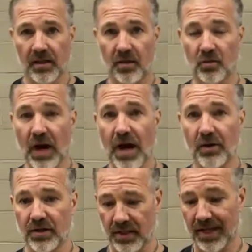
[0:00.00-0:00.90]

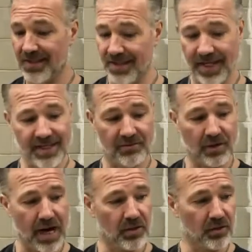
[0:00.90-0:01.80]
router. Actually, they didn't
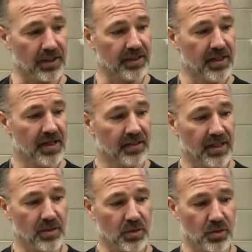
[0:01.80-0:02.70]
router it in.
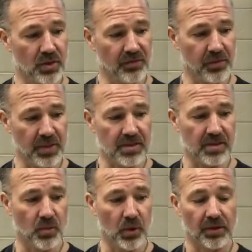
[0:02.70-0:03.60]
They used two different
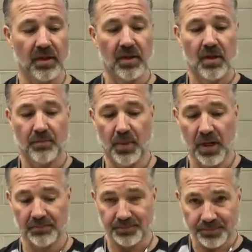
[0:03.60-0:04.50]
pieces of wood.
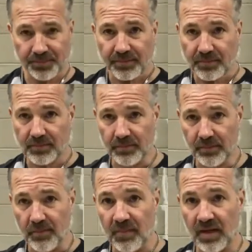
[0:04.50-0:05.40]
But
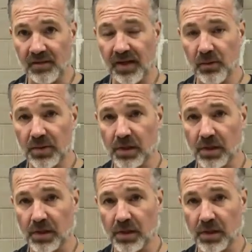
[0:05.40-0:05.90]
there was